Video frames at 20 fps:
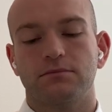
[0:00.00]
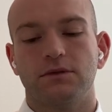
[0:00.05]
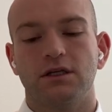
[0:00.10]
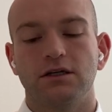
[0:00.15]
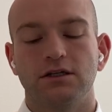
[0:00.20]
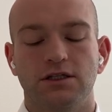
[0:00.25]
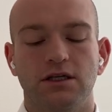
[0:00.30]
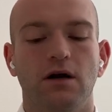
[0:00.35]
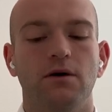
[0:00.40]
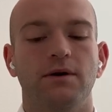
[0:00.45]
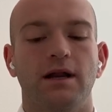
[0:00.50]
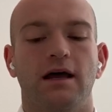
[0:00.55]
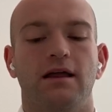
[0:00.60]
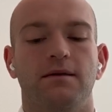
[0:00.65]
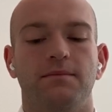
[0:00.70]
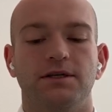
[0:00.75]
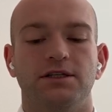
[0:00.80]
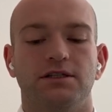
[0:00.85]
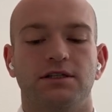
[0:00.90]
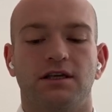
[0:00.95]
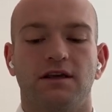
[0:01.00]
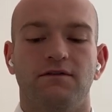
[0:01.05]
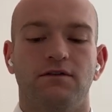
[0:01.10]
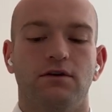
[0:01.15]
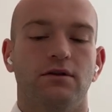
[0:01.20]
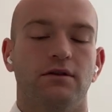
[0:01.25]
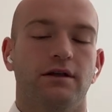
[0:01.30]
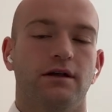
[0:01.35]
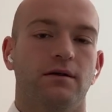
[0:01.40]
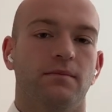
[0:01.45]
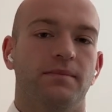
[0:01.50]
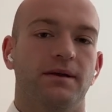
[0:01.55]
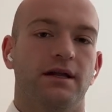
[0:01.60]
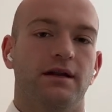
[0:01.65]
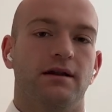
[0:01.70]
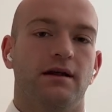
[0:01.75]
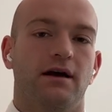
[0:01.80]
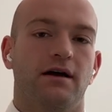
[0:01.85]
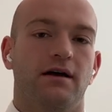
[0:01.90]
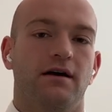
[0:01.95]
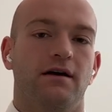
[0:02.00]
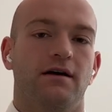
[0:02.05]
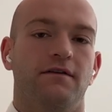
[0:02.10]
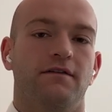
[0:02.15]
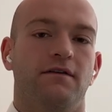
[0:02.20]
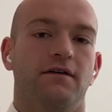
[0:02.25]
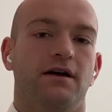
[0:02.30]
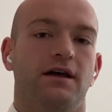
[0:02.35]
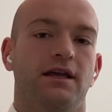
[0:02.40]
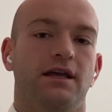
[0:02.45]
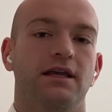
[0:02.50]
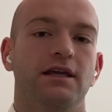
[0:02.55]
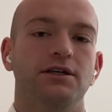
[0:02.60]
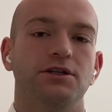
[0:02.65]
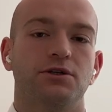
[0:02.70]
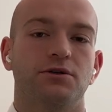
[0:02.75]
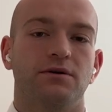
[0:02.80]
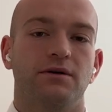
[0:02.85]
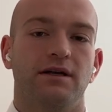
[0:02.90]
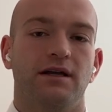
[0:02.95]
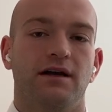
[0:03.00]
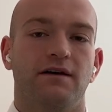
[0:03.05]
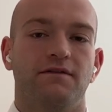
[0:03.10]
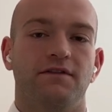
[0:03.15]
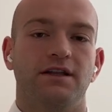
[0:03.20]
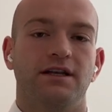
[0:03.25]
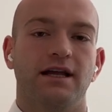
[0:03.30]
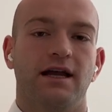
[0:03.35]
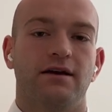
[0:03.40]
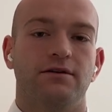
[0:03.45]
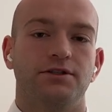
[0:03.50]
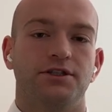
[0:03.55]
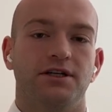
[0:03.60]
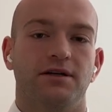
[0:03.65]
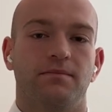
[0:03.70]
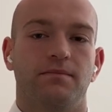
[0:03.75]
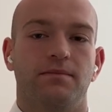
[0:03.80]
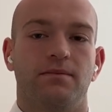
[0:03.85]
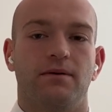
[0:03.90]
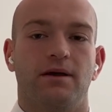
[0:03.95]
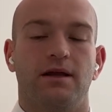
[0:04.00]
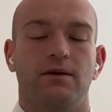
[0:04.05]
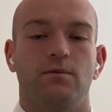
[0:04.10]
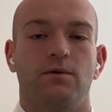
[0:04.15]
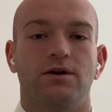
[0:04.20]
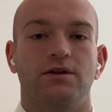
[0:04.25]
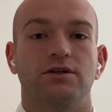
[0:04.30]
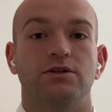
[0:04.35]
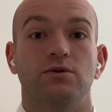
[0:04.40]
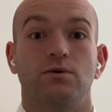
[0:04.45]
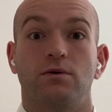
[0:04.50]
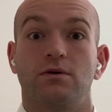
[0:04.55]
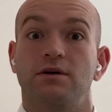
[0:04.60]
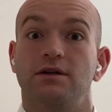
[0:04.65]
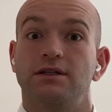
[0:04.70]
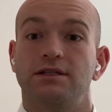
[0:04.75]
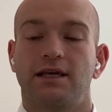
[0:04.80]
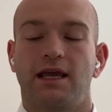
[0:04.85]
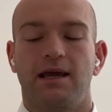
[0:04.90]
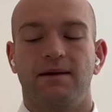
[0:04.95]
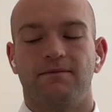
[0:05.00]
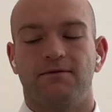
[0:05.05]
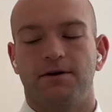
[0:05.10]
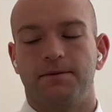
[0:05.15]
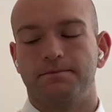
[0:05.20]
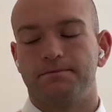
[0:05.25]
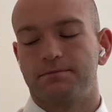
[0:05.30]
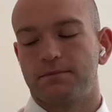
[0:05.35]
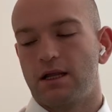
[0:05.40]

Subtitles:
So now let me just give you a little bit of a history of the township and where this ordinance came from.